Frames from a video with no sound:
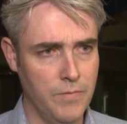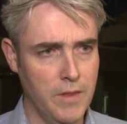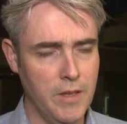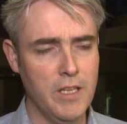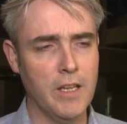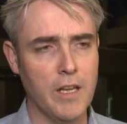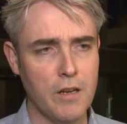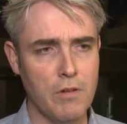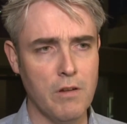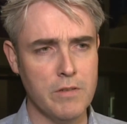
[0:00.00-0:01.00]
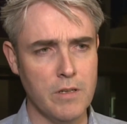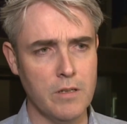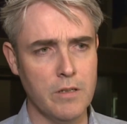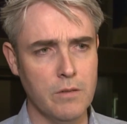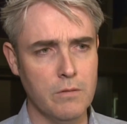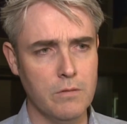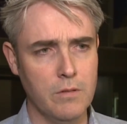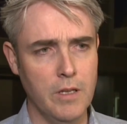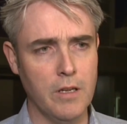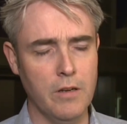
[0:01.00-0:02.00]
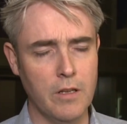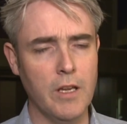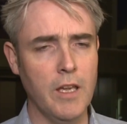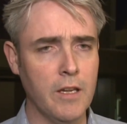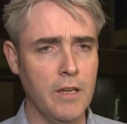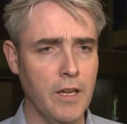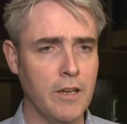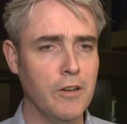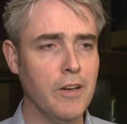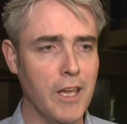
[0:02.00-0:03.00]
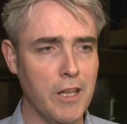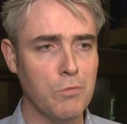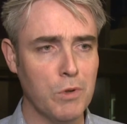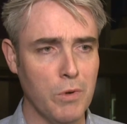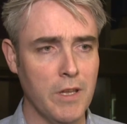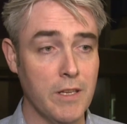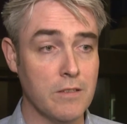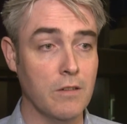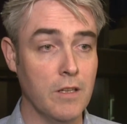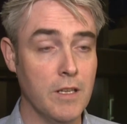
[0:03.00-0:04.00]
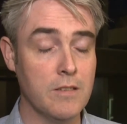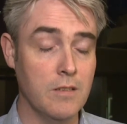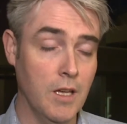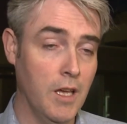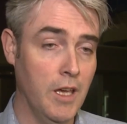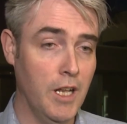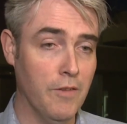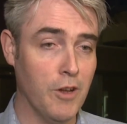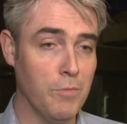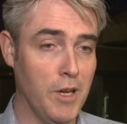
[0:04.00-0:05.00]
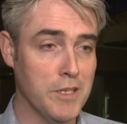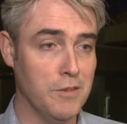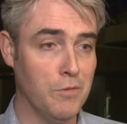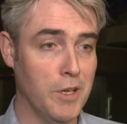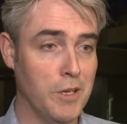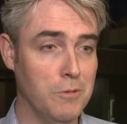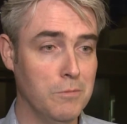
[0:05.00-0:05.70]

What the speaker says: then you get a great result. It can only end one way, and that's in a very positive way.